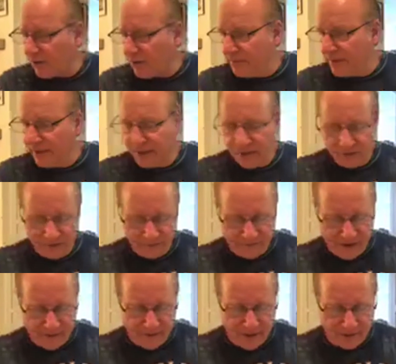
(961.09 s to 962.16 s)
Emilio
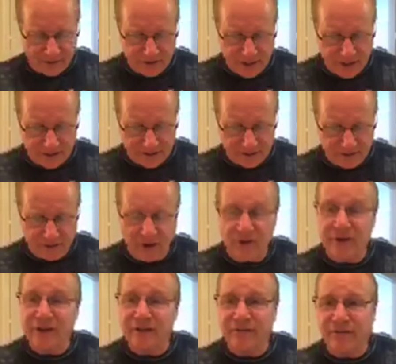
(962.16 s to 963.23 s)
DeFabio's cousin,
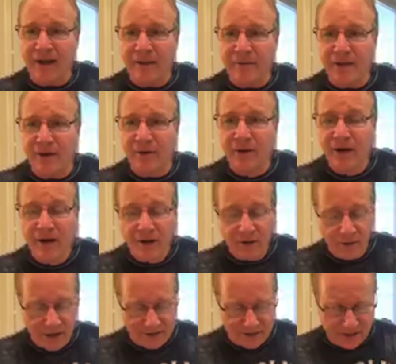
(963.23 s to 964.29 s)
Tony DeFabio,
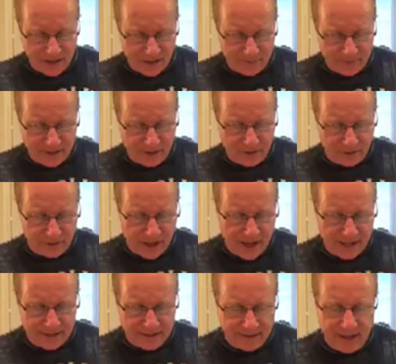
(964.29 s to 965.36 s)
who has a company called
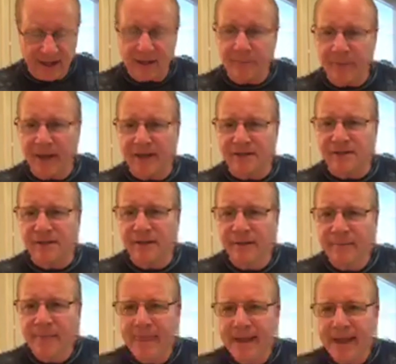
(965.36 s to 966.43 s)
Ace Tech Pest.
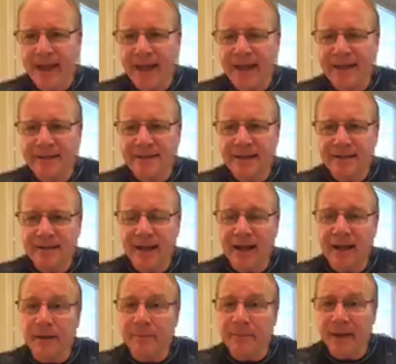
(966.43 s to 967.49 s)
Ace
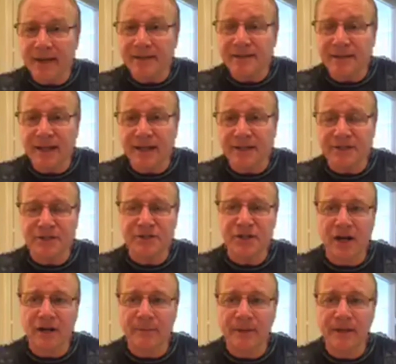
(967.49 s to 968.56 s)
Tech Pest, ladies and
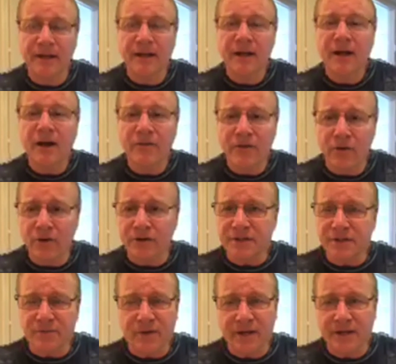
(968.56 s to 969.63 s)
gentlemen, of
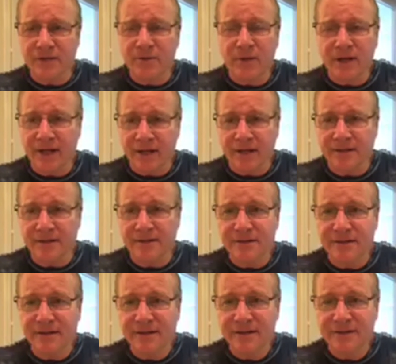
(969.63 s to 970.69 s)
course, it is what it is.
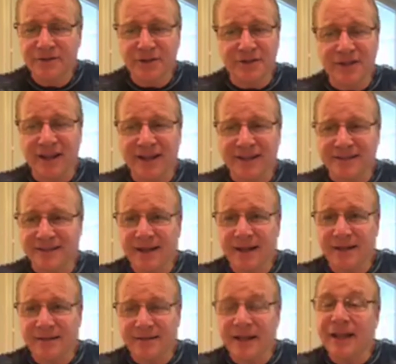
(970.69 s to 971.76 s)
Just like it
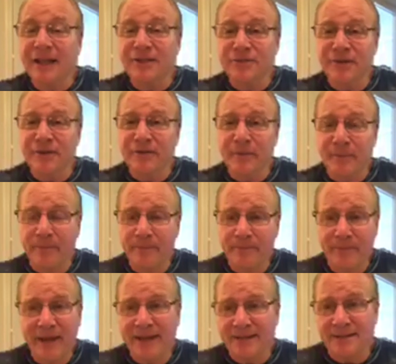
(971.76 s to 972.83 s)
says, it gets rid of a
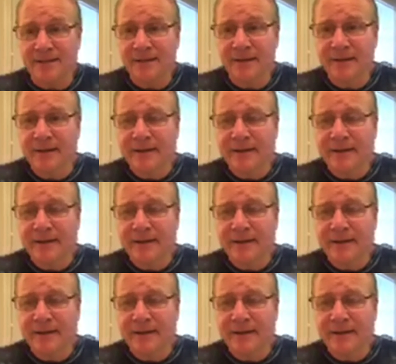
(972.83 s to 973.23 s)
pest.